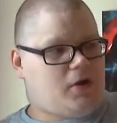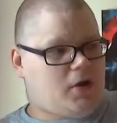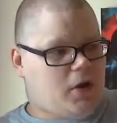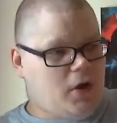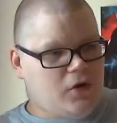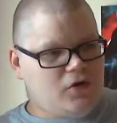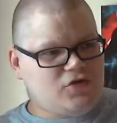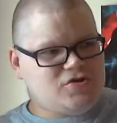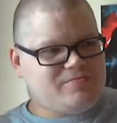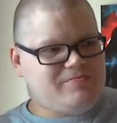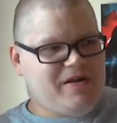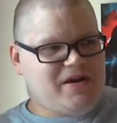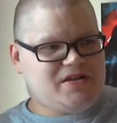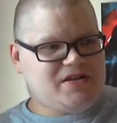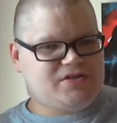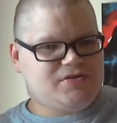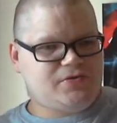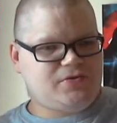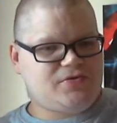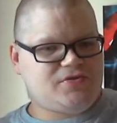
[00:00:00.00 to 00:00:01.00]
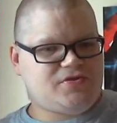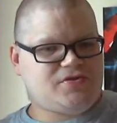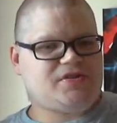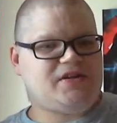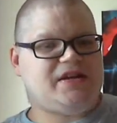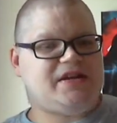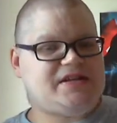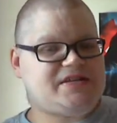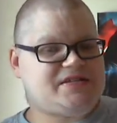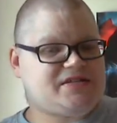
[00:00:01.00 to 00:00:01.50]

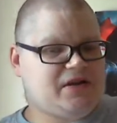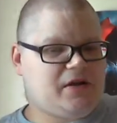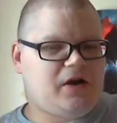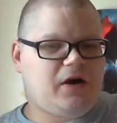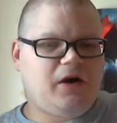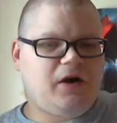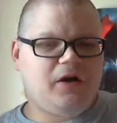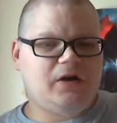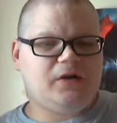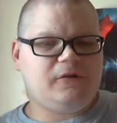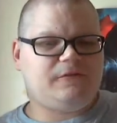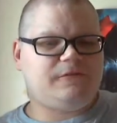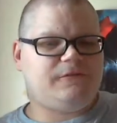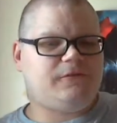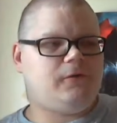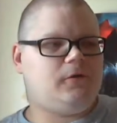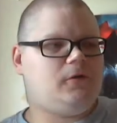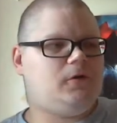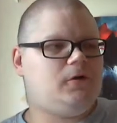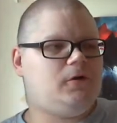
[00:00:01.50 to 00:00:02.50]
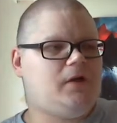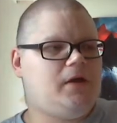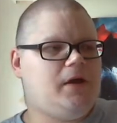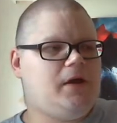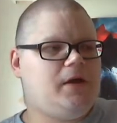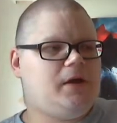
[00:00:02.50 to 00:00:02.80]
Ghostbusters is a colorful